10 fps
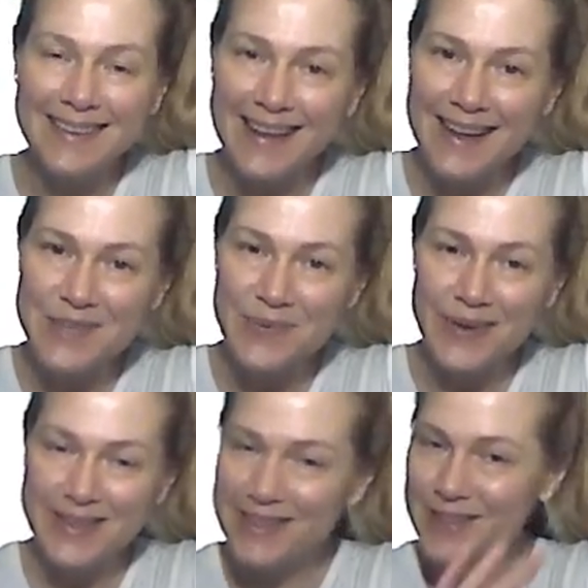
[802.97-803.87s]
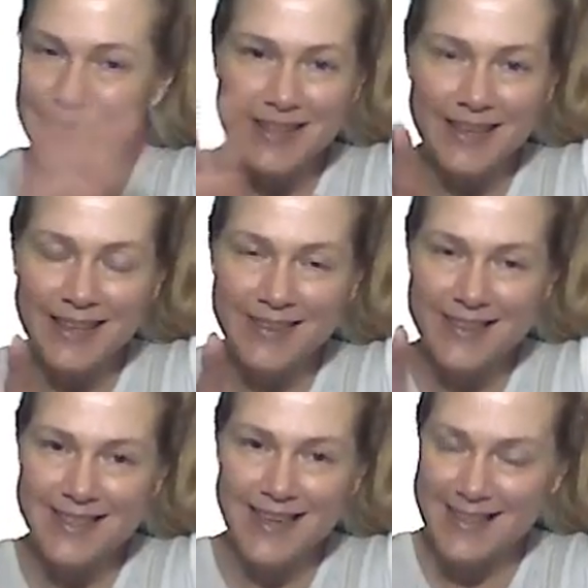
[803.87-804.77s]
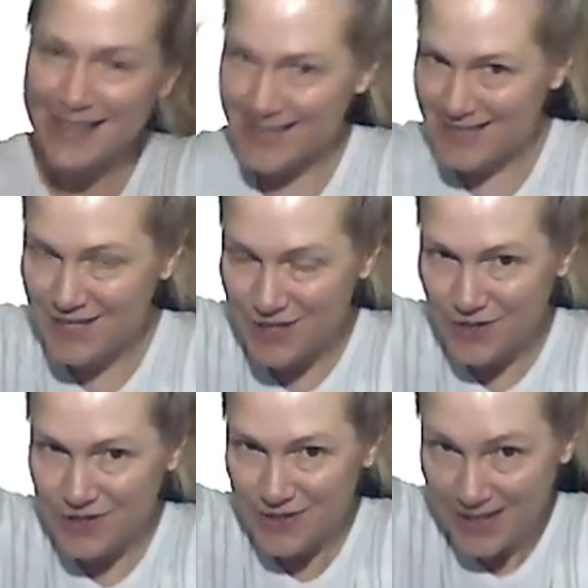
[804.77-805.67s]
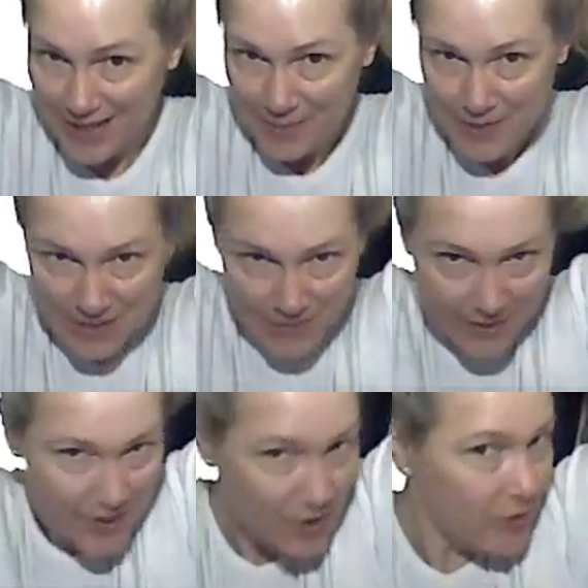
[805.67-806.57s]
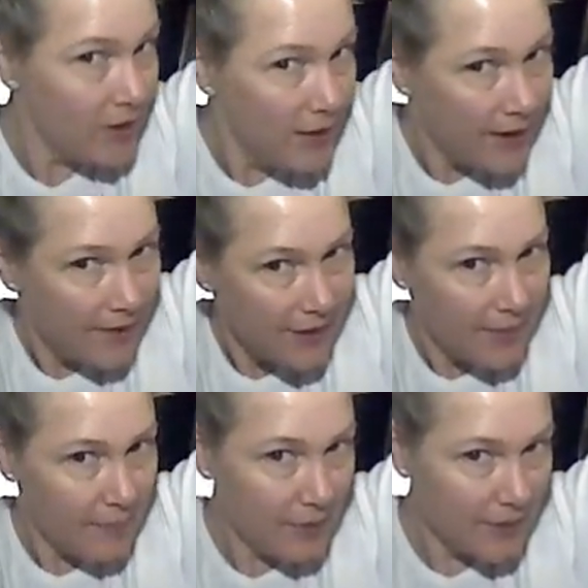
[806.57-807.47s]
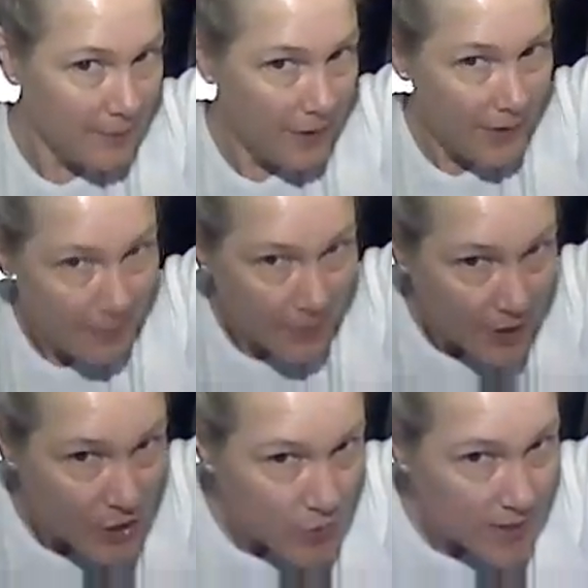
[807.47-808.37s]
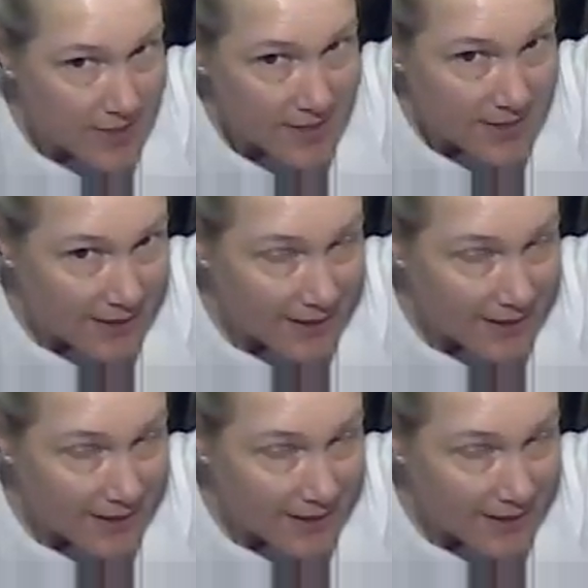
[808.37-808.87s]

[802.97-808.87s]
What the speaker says: Last one, using any of the styles I just showed you, and I'm just going to, I've got it pulled up here and I'm going to twist.